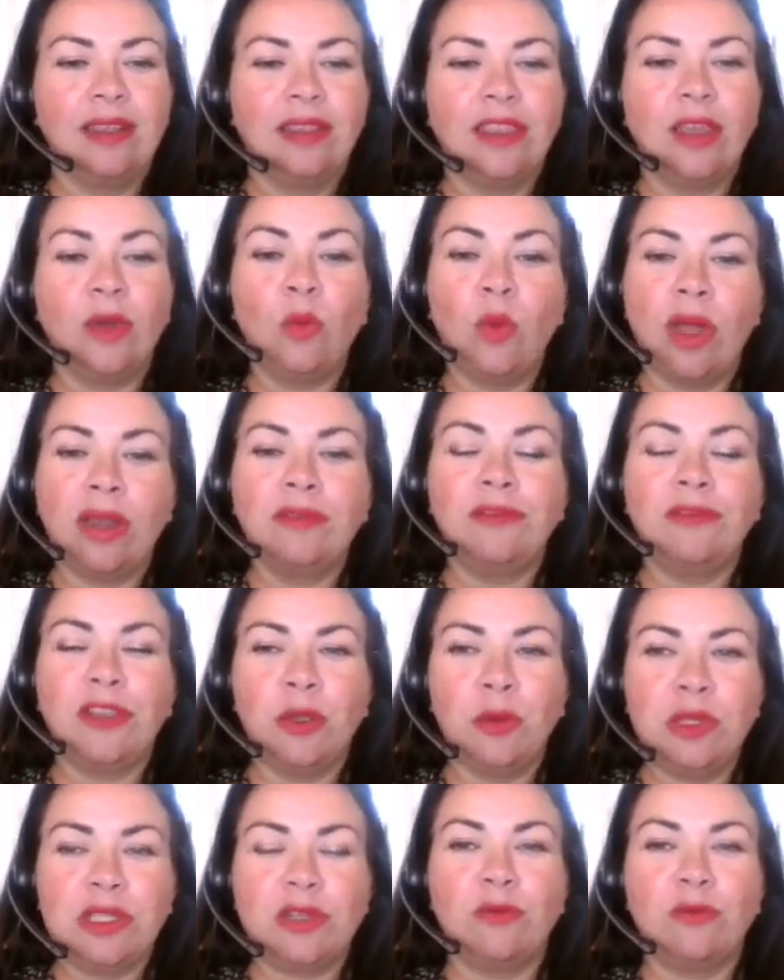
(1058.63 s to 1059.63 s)
that one
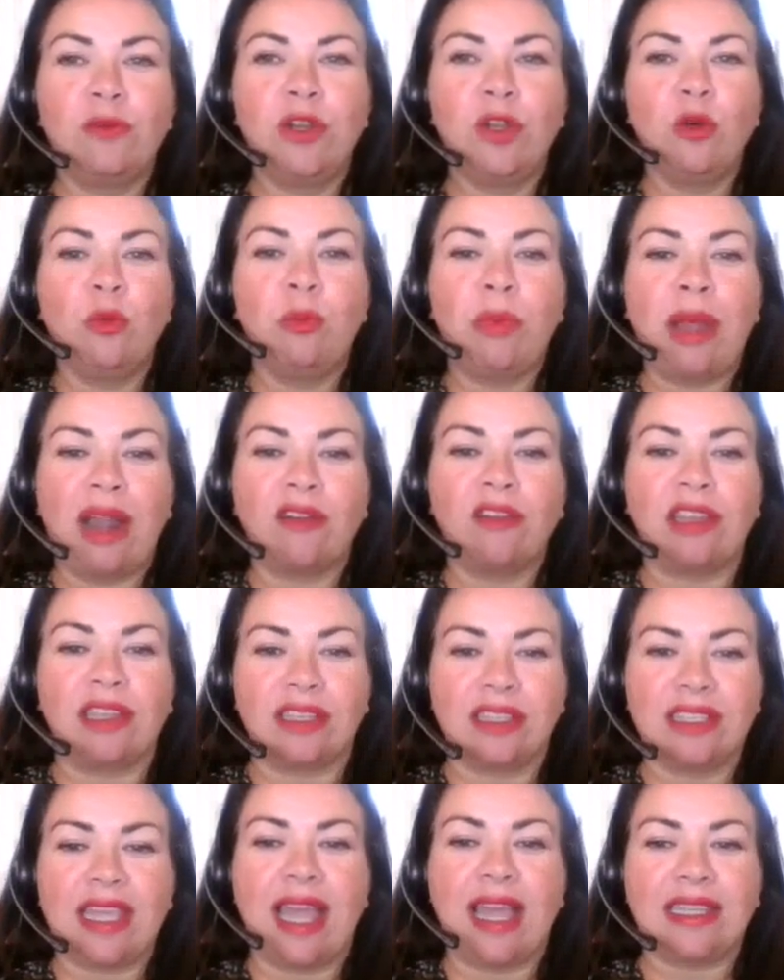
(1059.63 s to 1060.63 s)
view is a real barrier
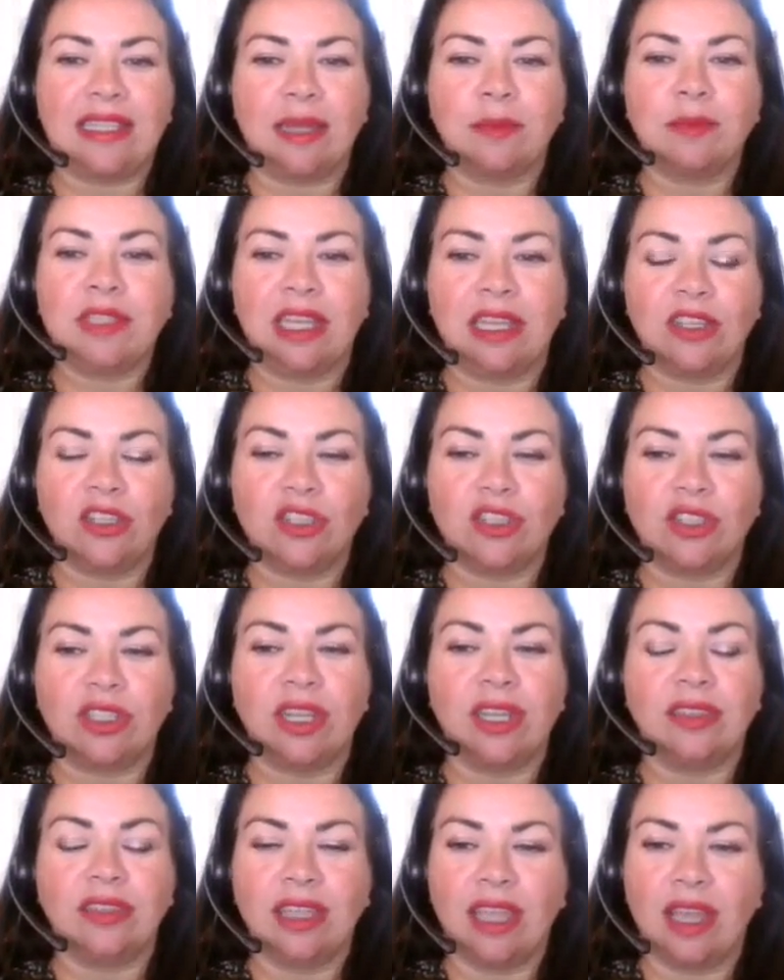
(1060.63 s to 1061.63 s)
to adaptation
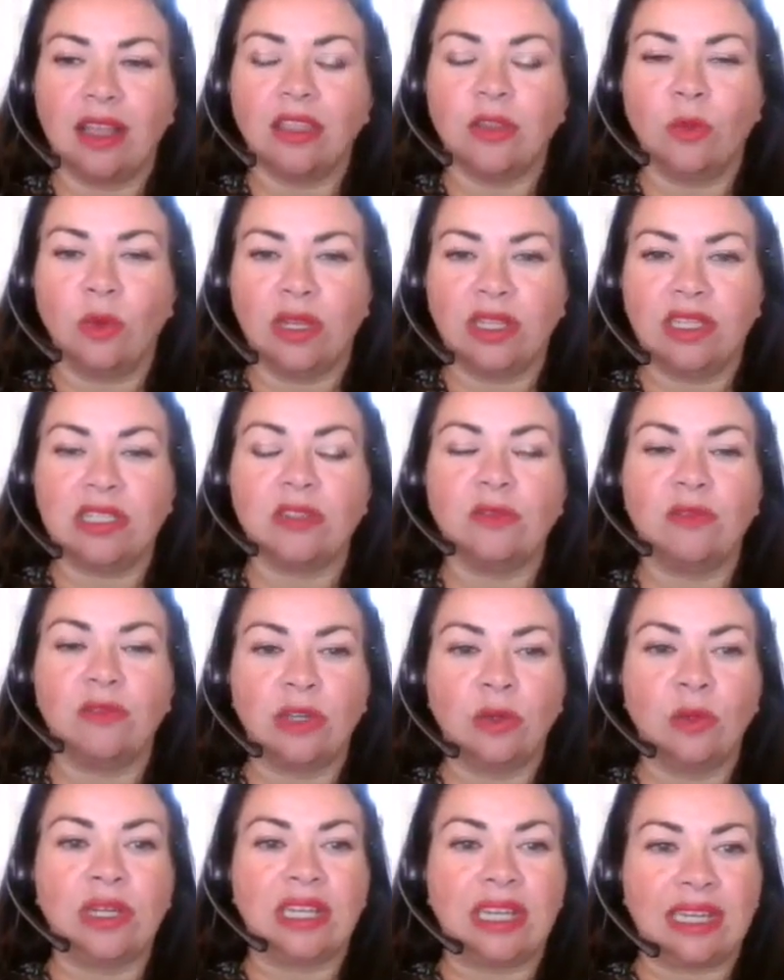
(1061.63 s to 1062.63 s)
and the other one is a
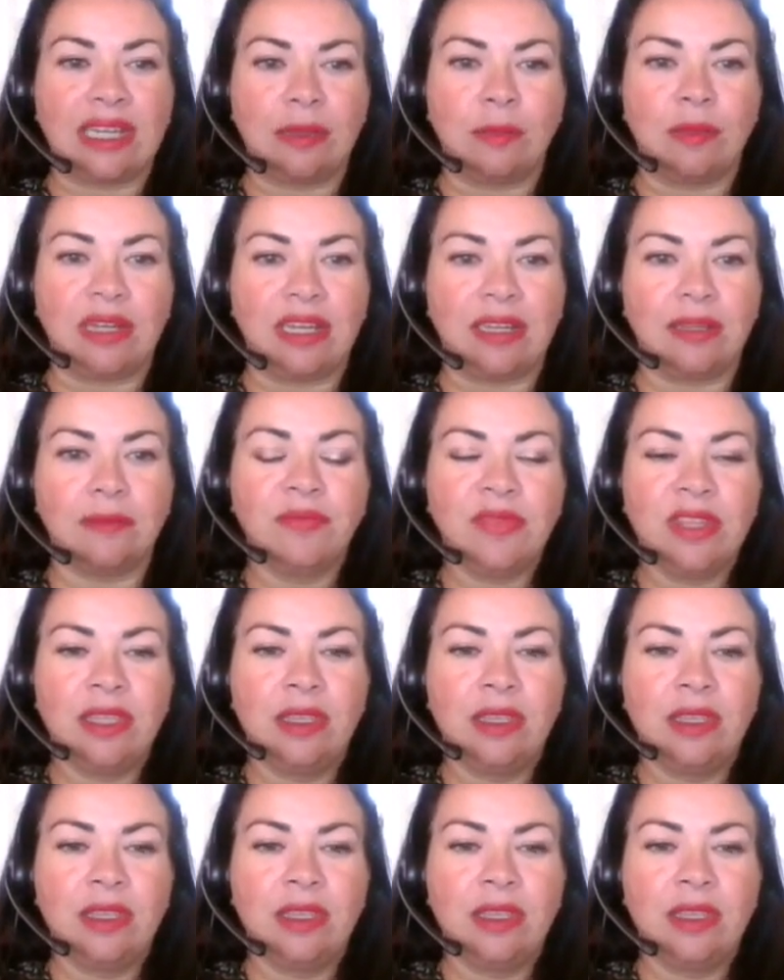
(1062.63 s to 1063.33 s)
real enabler.